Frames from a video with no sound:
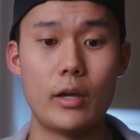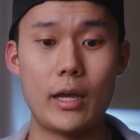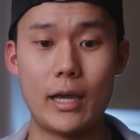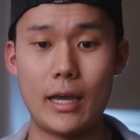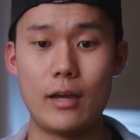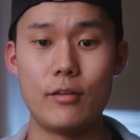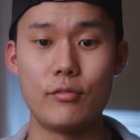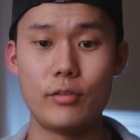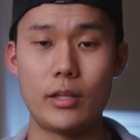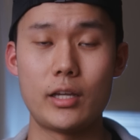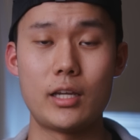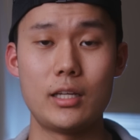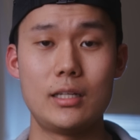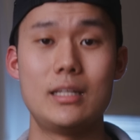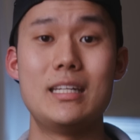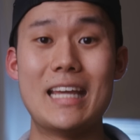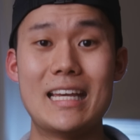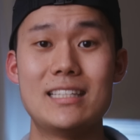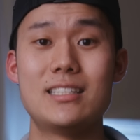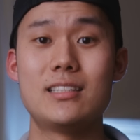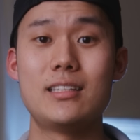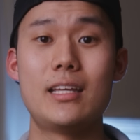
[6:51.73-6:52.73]
have like a
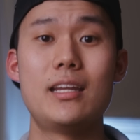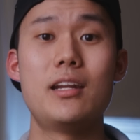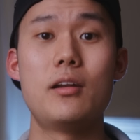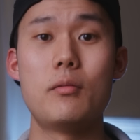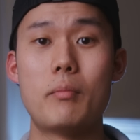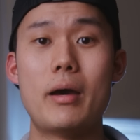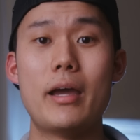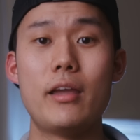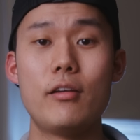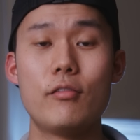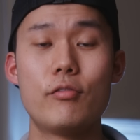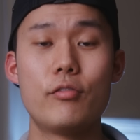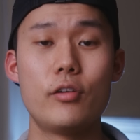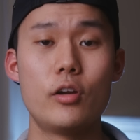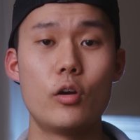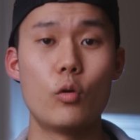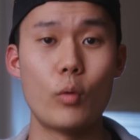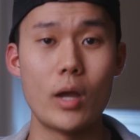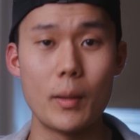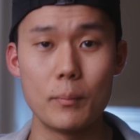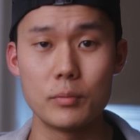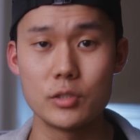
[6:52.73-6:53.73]
designated mic for
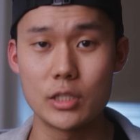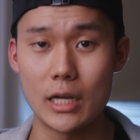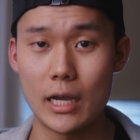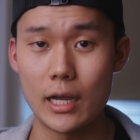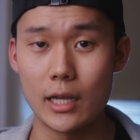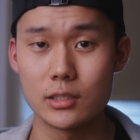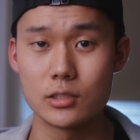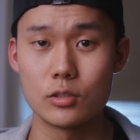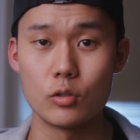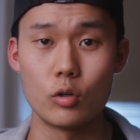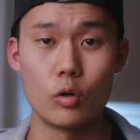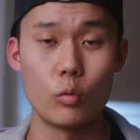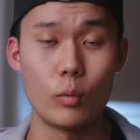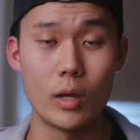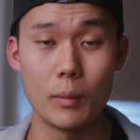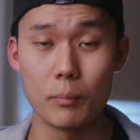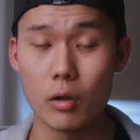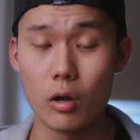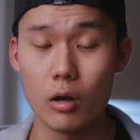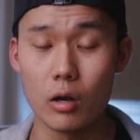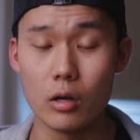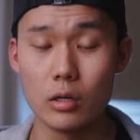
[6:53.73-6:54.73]
your web chats or
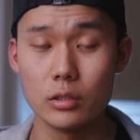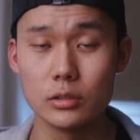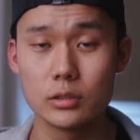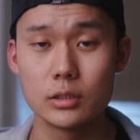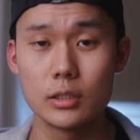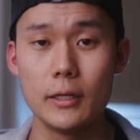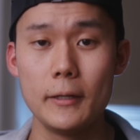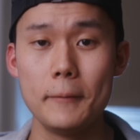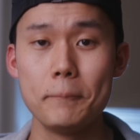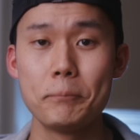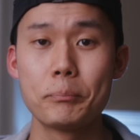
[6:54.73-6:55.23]
web calls.